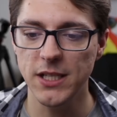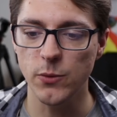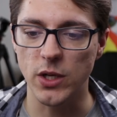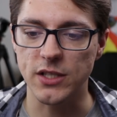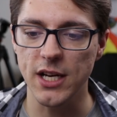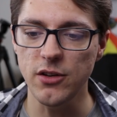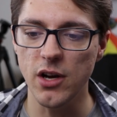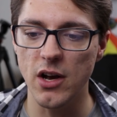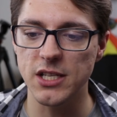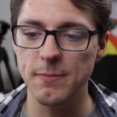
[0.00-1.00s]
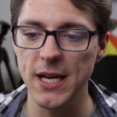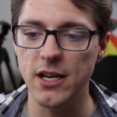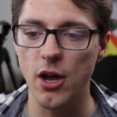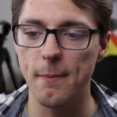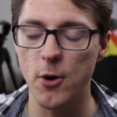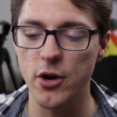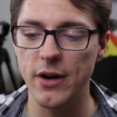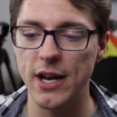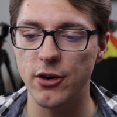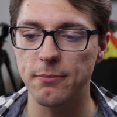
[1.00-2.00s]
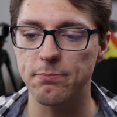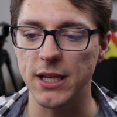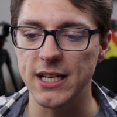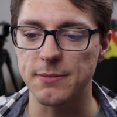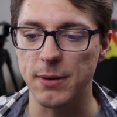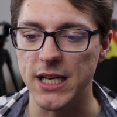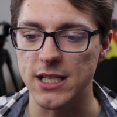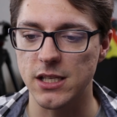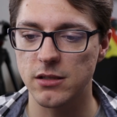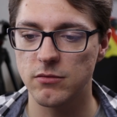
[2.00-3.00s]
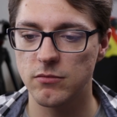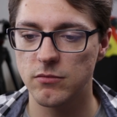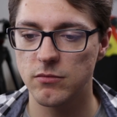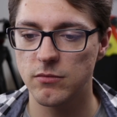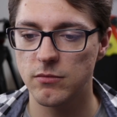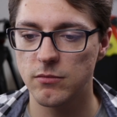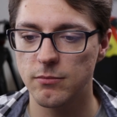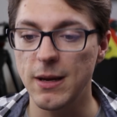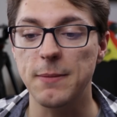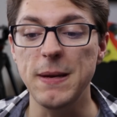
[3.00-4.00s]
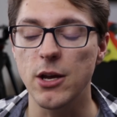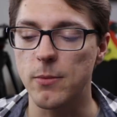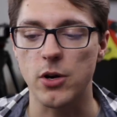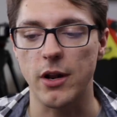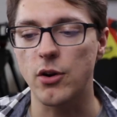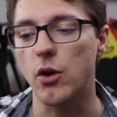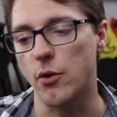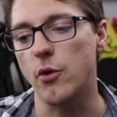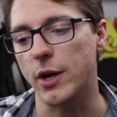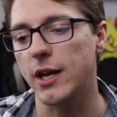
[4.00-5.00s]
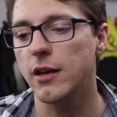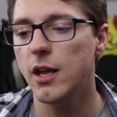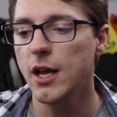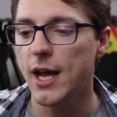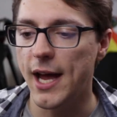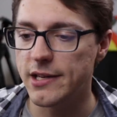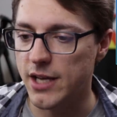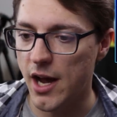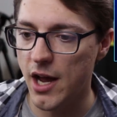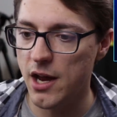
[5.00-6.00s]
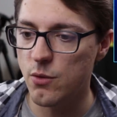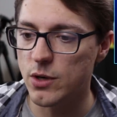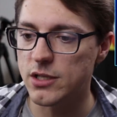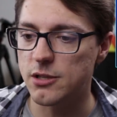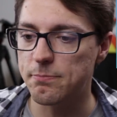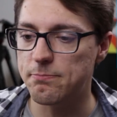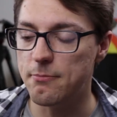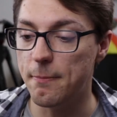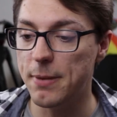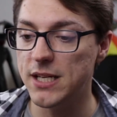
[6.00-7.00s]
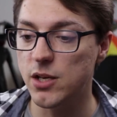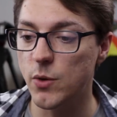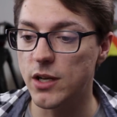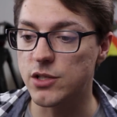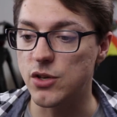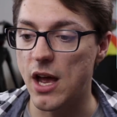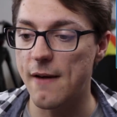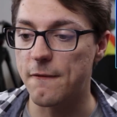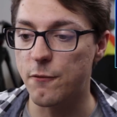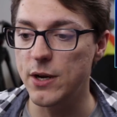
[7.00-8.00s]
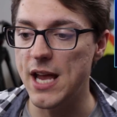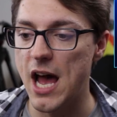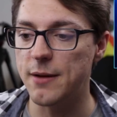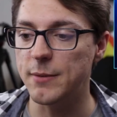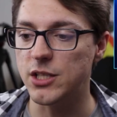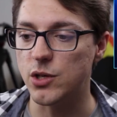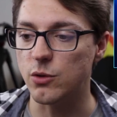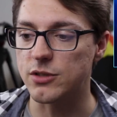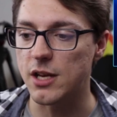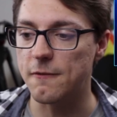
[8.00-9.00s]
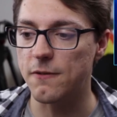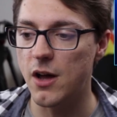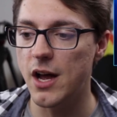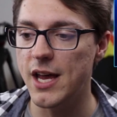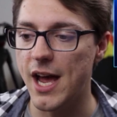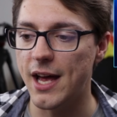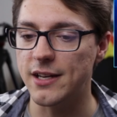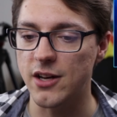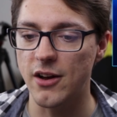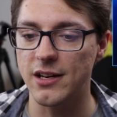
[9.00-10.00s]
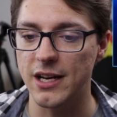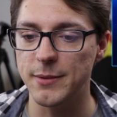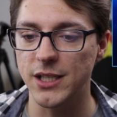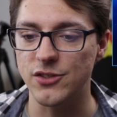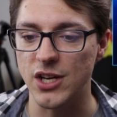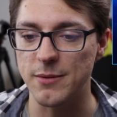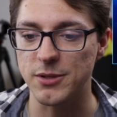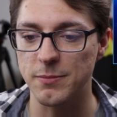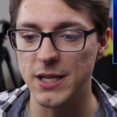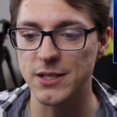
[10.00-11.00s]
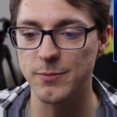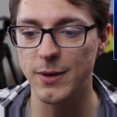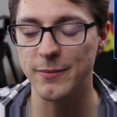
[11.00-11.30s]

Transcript: Pixel Worlds, can you guys make a moderator, please, please? Make me a moderator. Oh, okay. And I want to Pixel Worlds to have free admin tools and fly and unlimited gems, please.